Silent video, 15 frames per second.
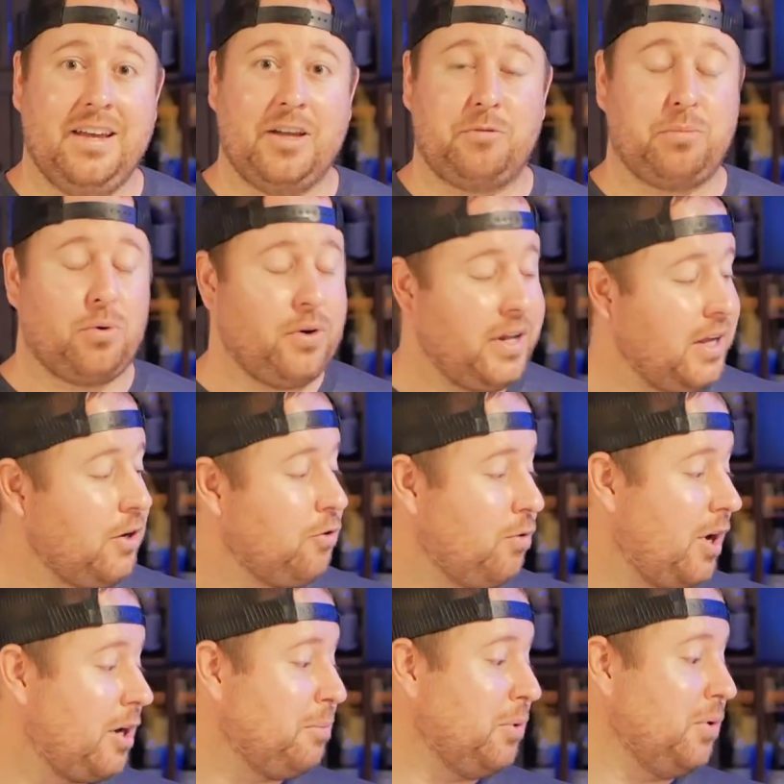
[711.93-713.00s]
It's pretty
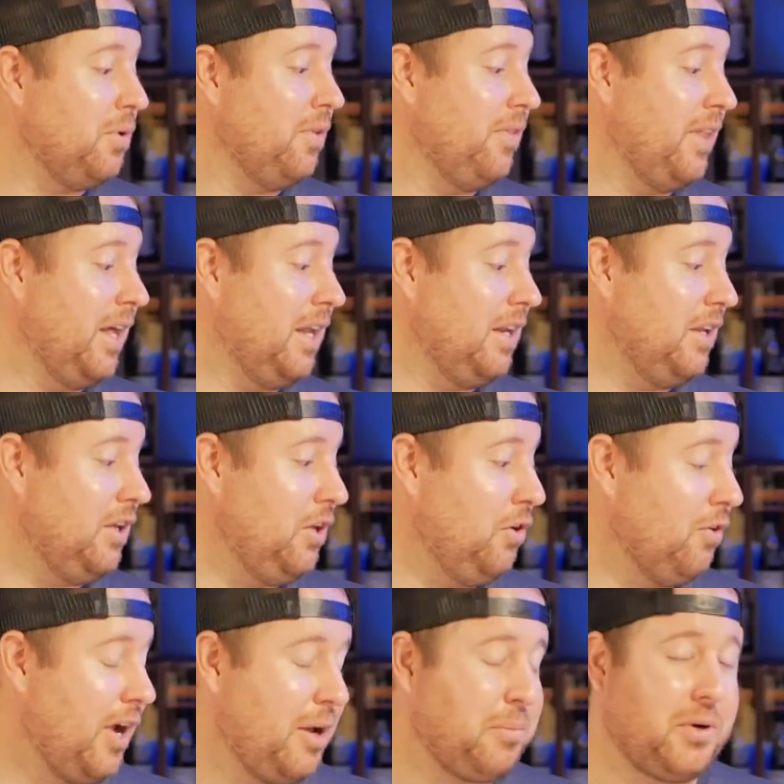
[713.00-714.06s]
incredible that
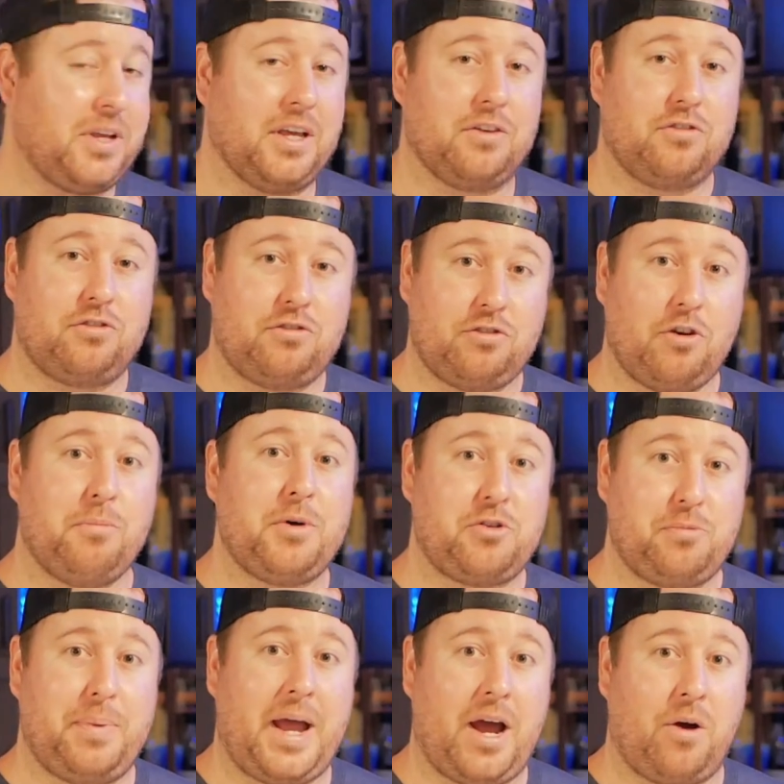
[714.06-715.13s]
you're able to get so
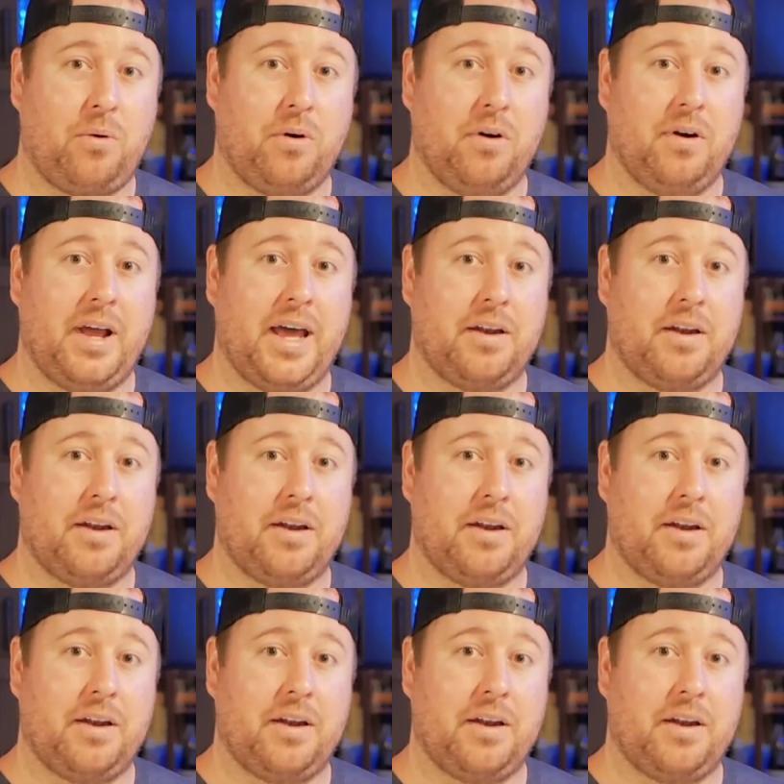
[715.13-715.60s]
much power